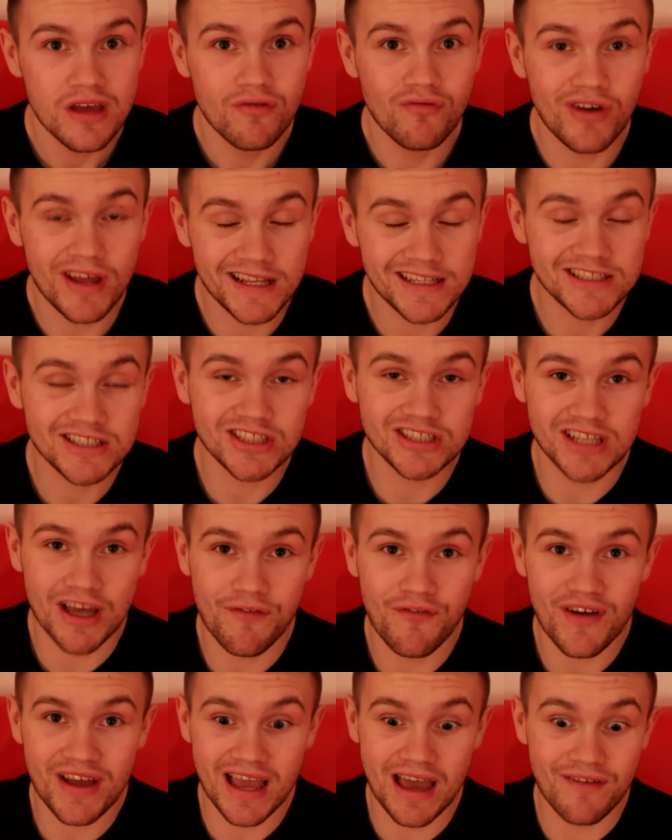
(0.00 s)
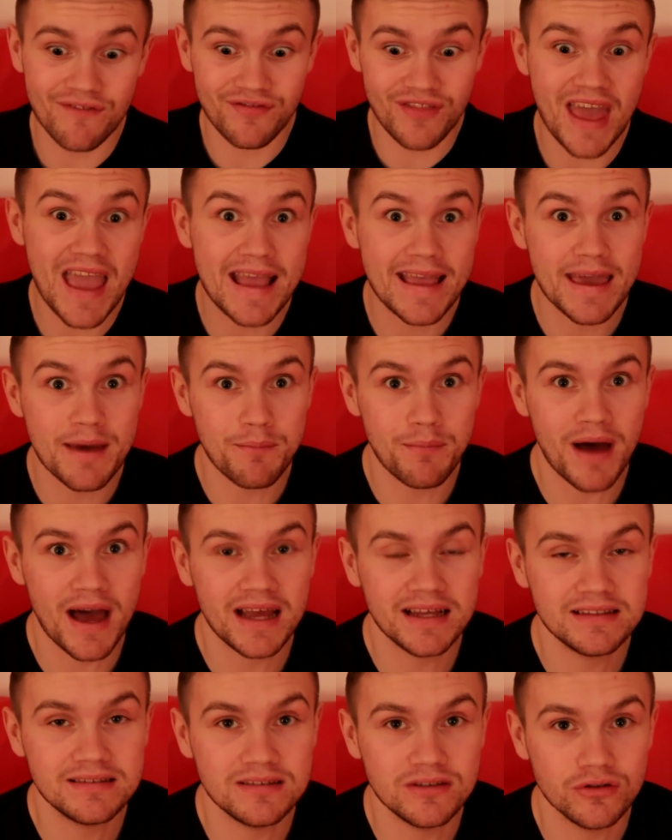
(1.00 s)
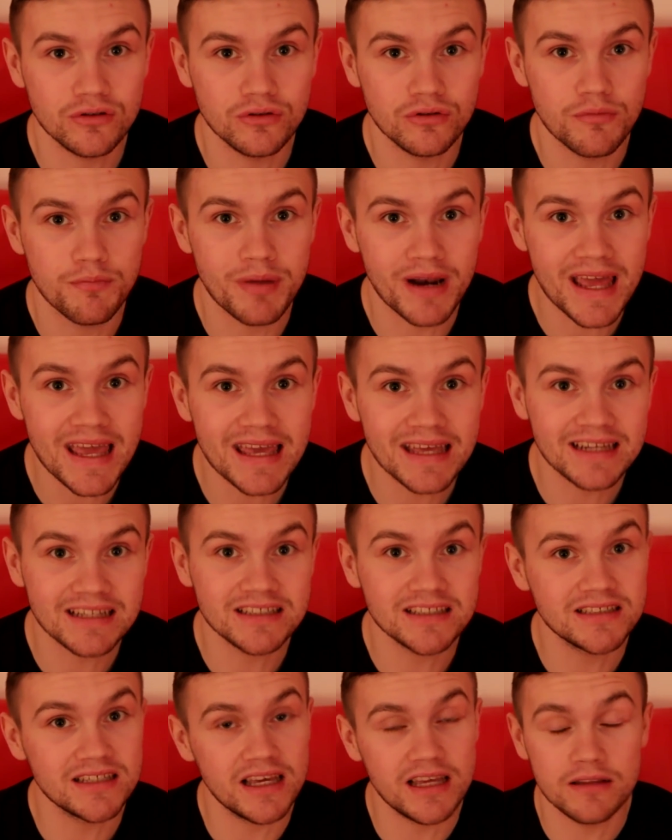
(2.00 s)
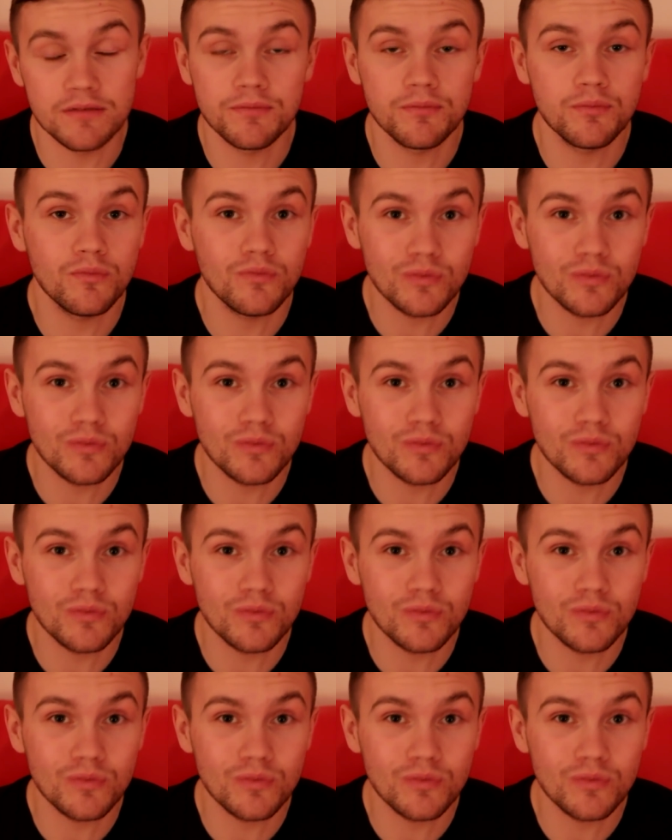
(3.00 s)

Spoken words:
Rangers, I think, have then get back to Brighton and said,